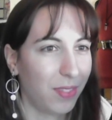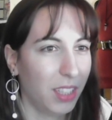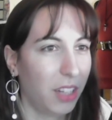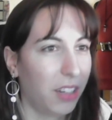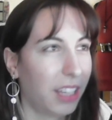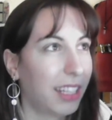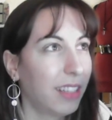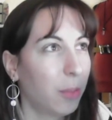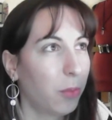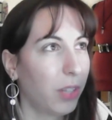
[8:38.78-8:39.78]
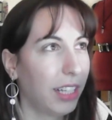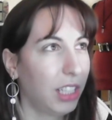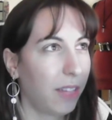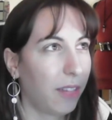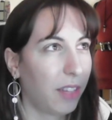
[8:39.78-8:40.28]
Okay, next up we
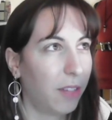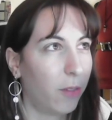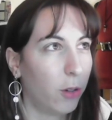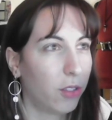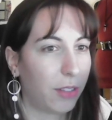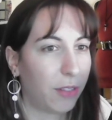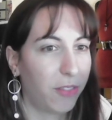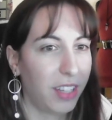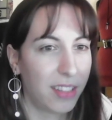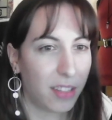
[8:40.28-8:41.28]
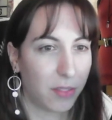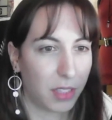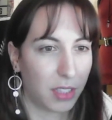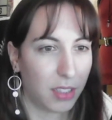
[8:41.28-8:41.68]
actually have anniversary festival.